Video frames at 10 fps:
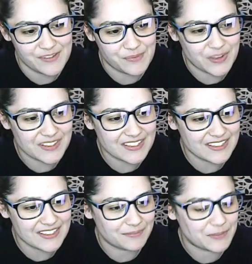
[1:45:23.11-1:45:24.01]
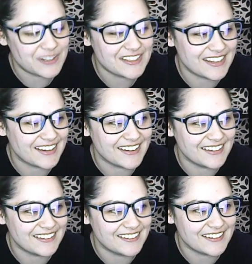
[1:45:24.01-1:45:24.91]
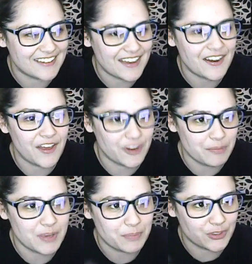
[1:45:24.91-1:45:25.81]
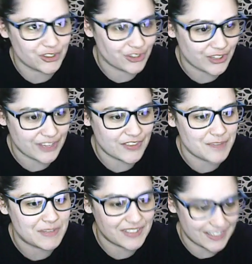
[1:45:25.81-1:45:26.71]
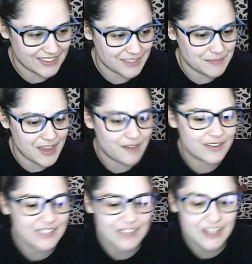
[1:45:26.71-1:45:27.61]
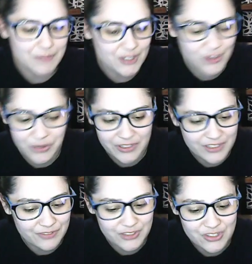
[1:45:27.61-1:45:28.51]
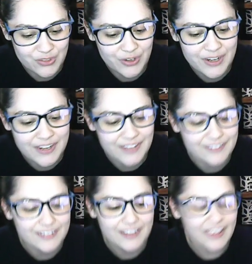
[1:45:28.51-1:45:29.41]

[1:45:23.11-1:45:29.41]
Once I get other people to look at them and test them out, it's going to be a totally different story, and